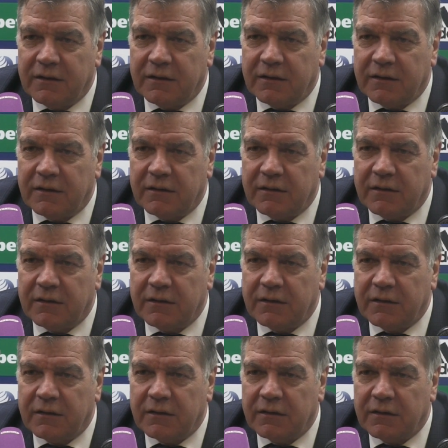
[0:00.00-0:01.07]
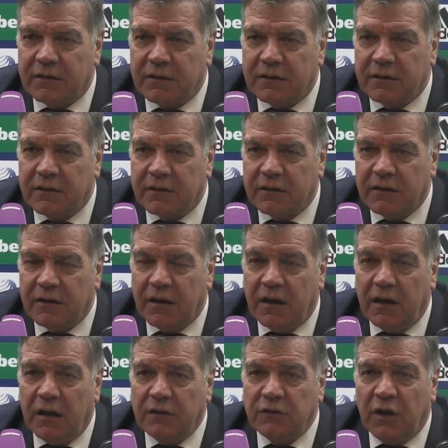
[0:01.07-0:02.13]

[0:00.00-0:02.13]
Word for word: said about Palace before the match? Uh,